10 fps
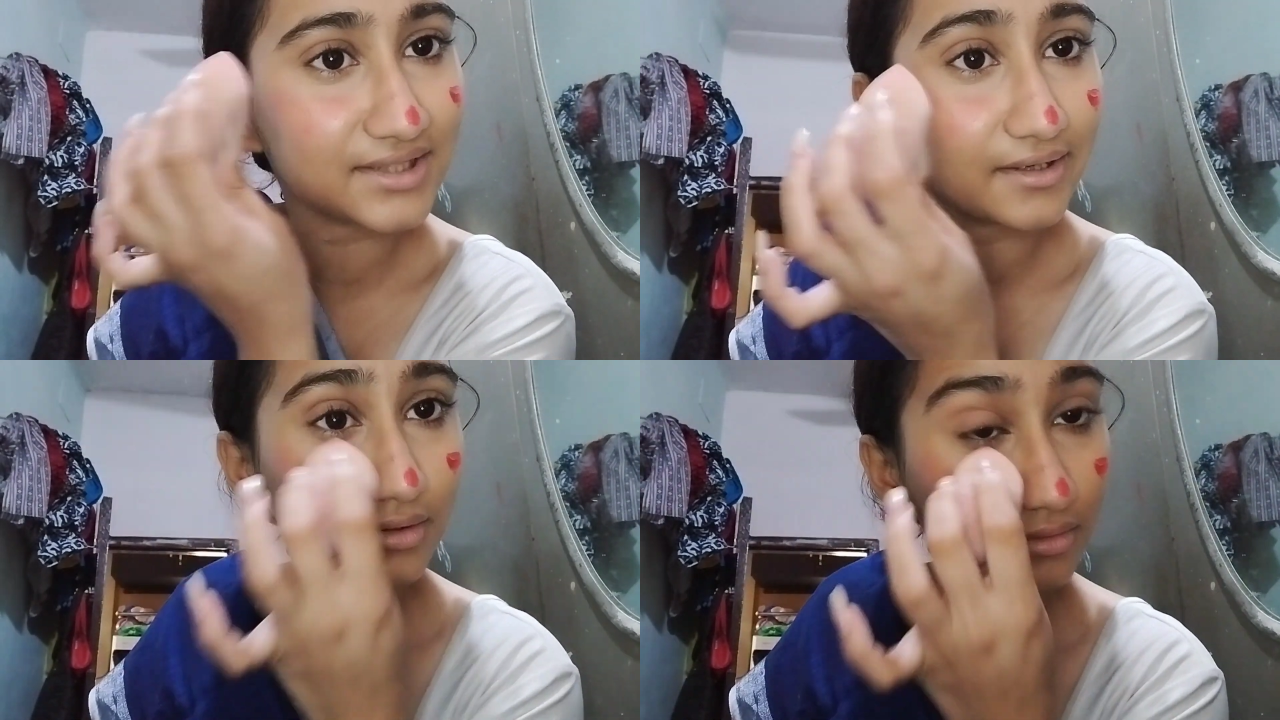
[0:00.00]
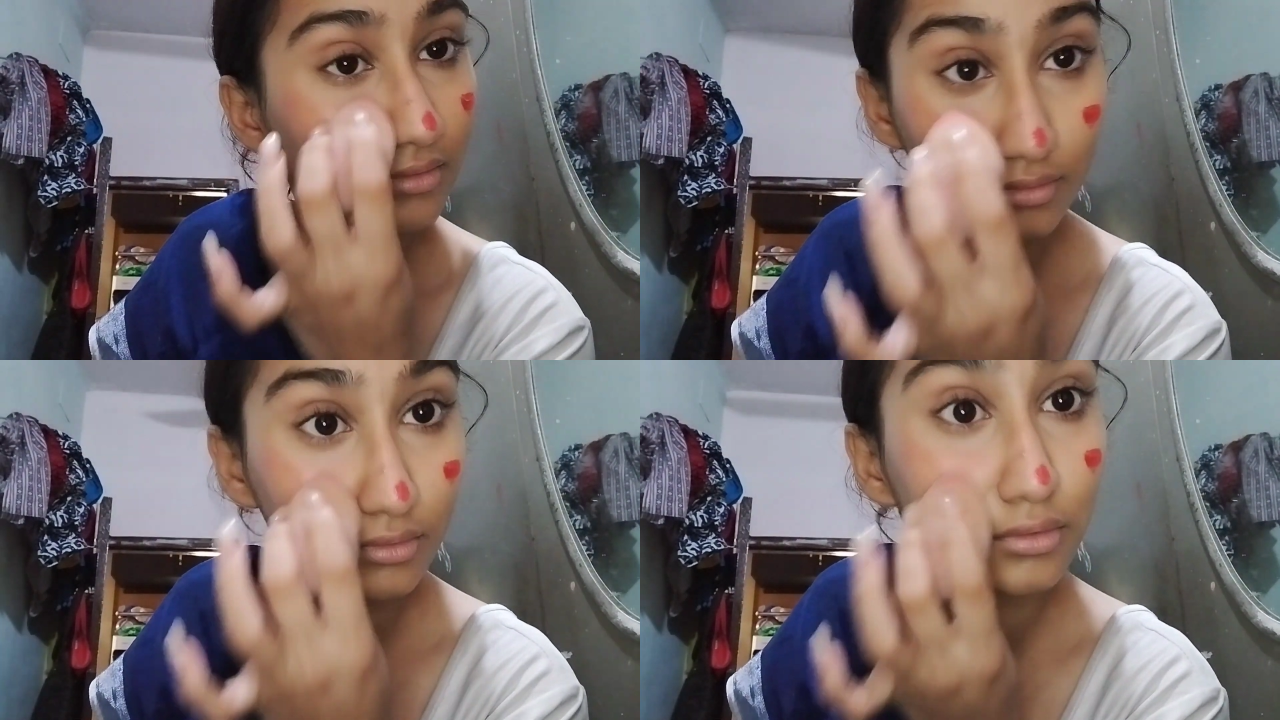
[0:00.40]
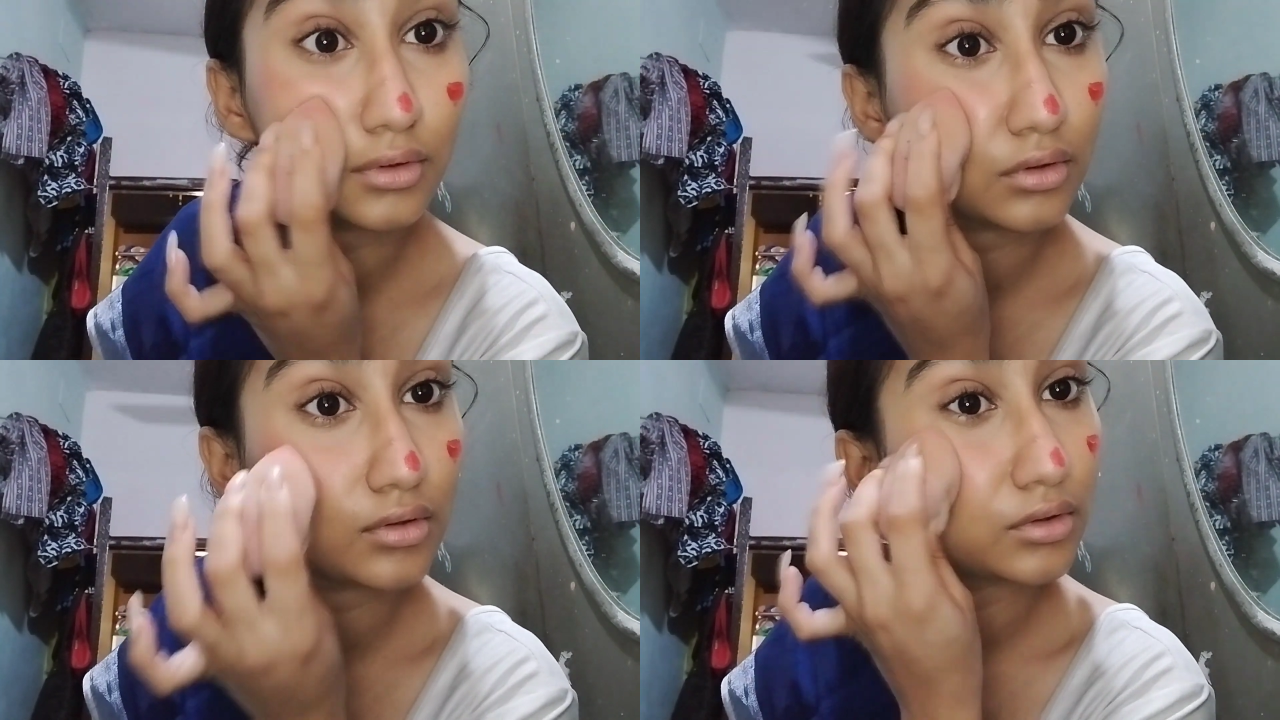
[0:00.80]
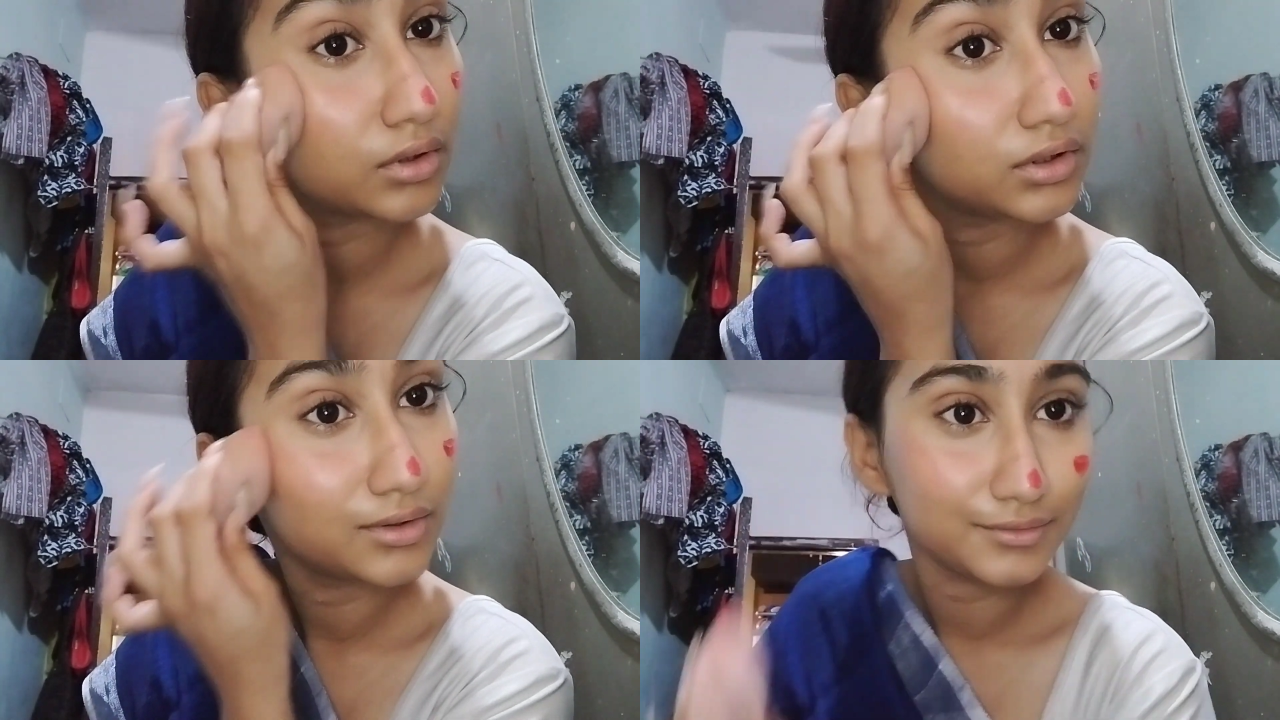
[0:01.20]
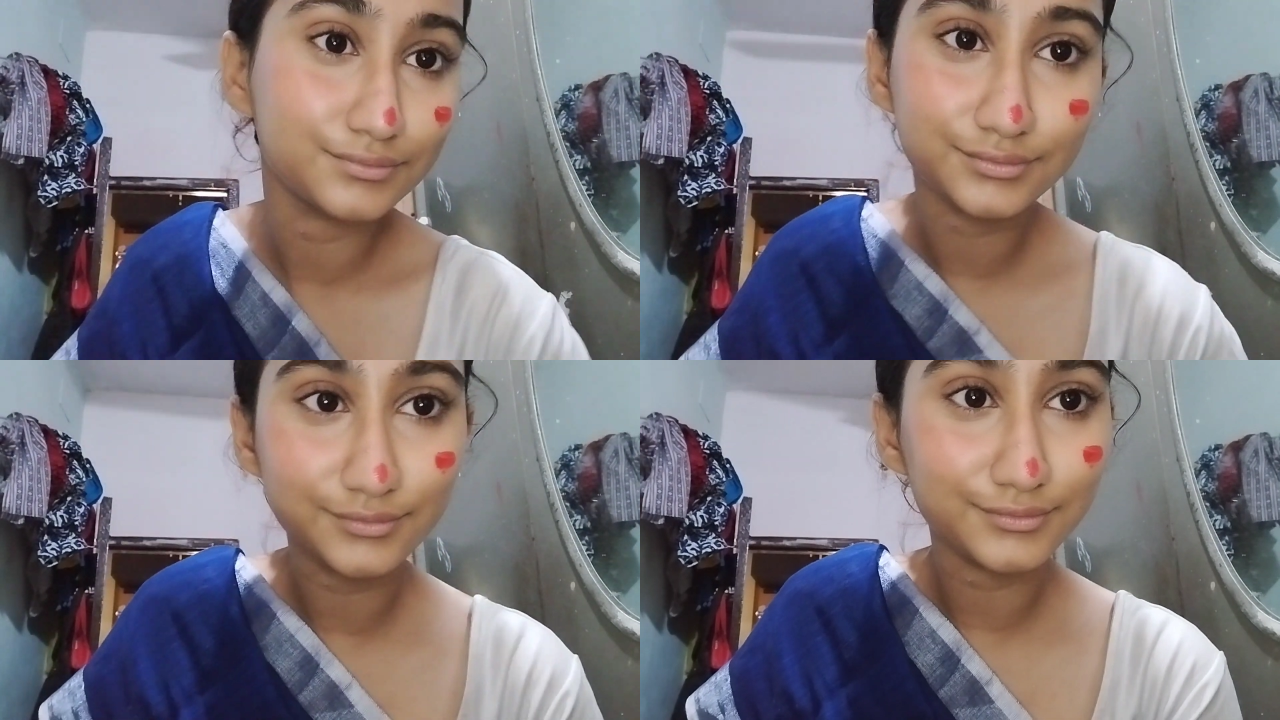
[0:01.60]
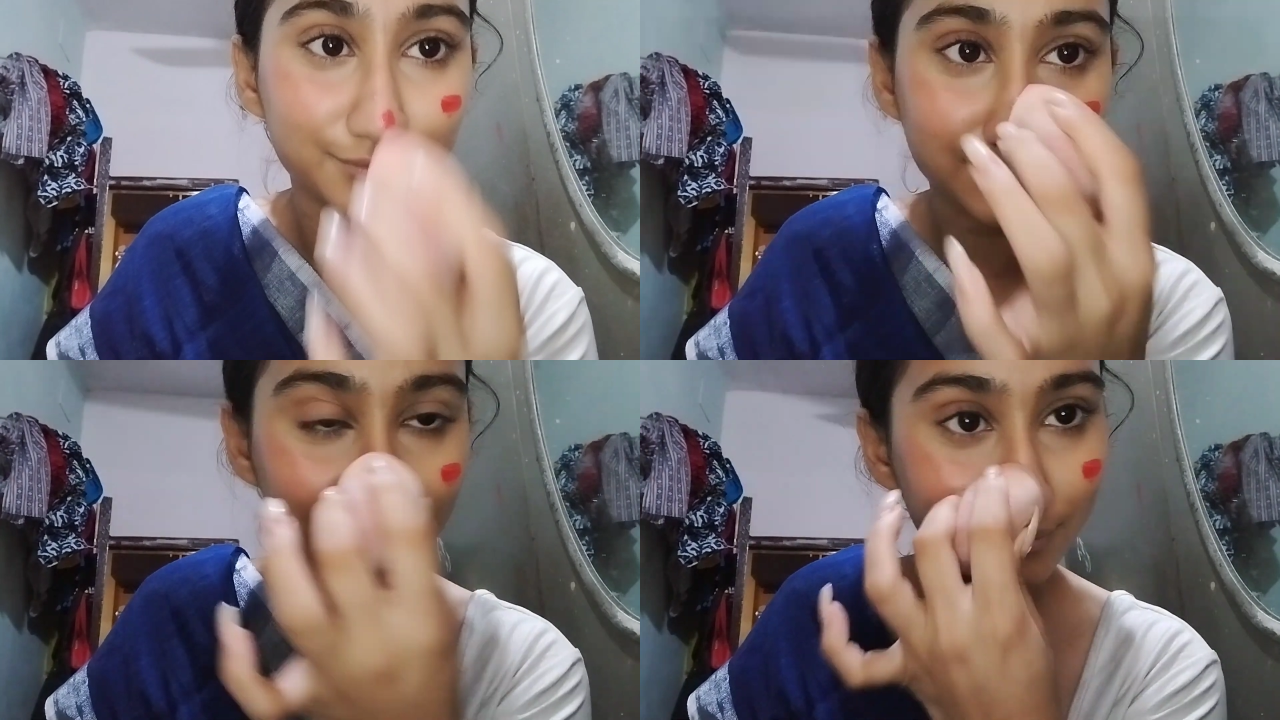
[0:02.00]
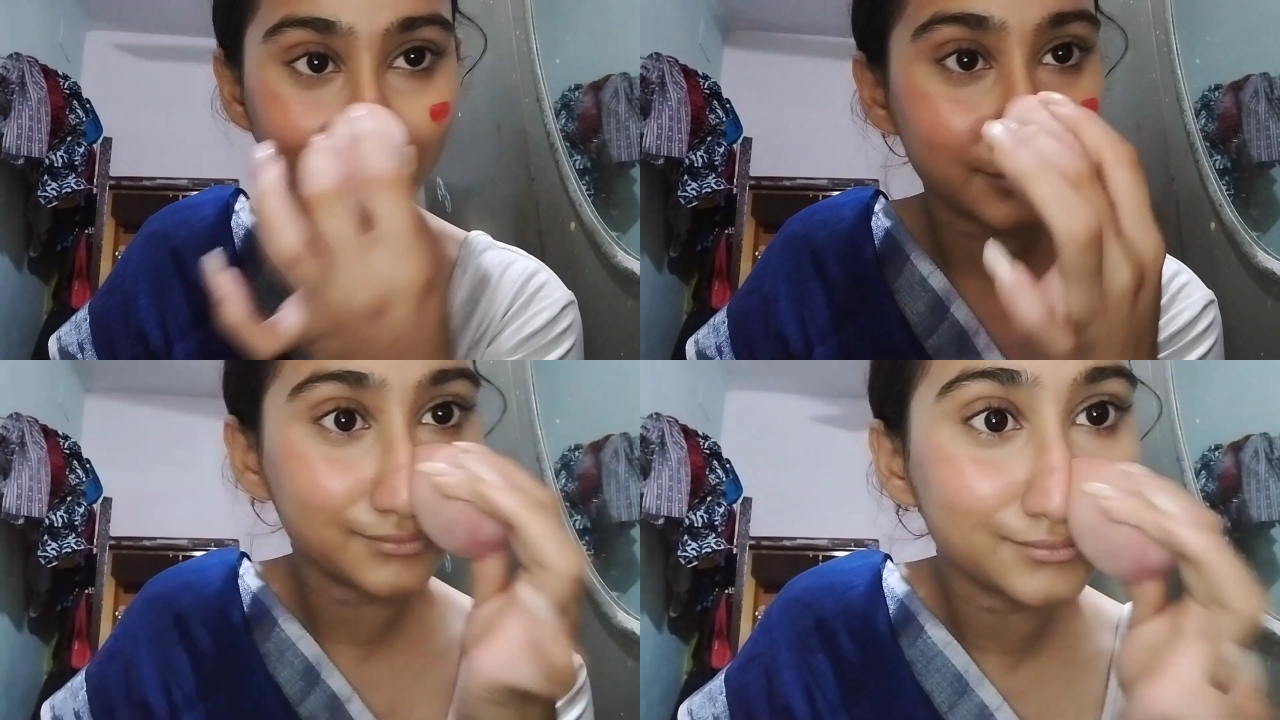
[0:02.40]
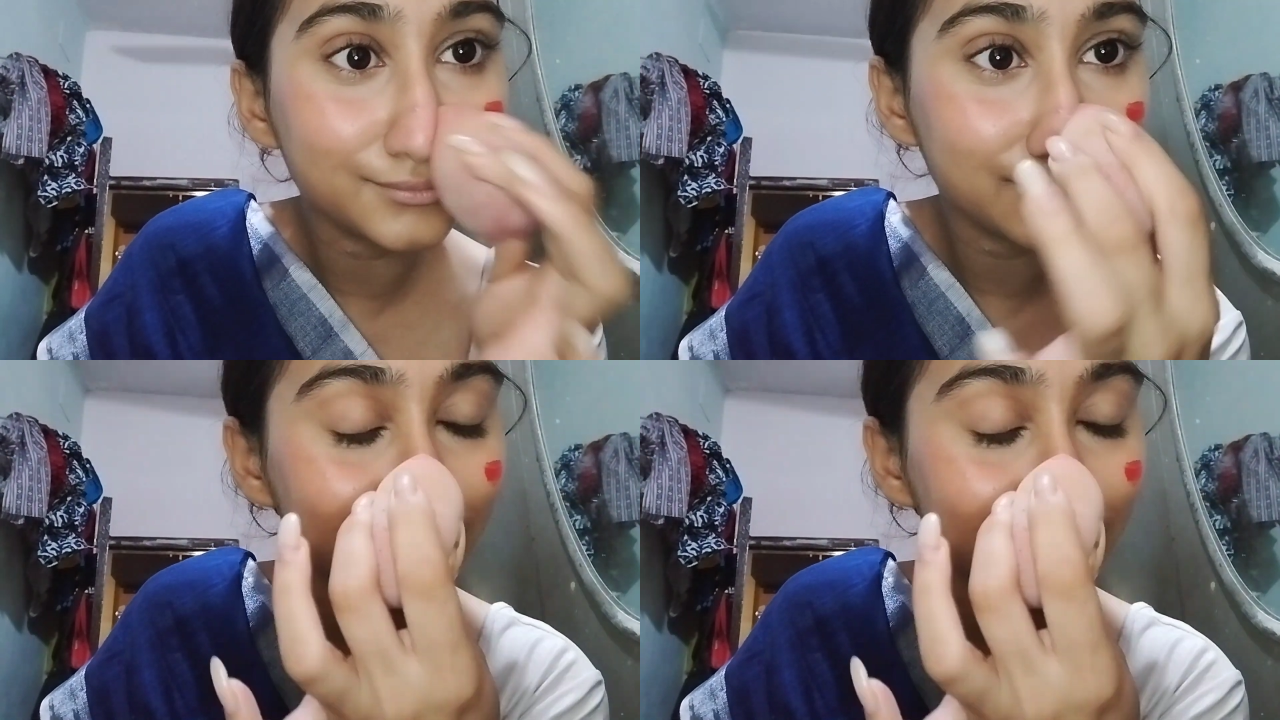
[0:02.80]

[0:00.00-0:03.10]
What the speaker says: blush, of course, in the shade Cherry